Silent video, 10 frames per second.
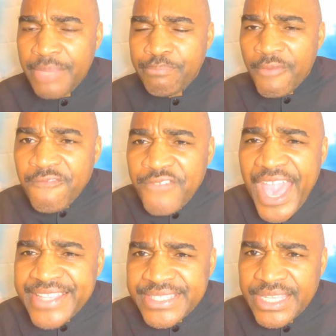They
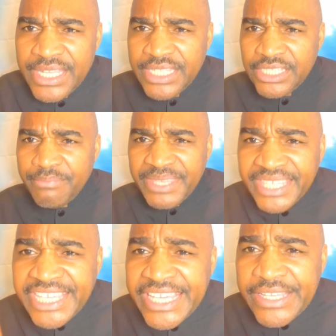profess to be
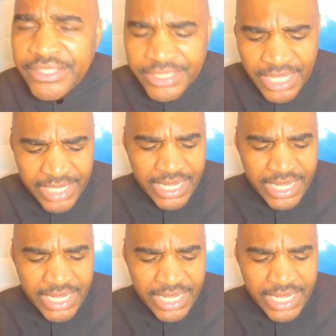healers.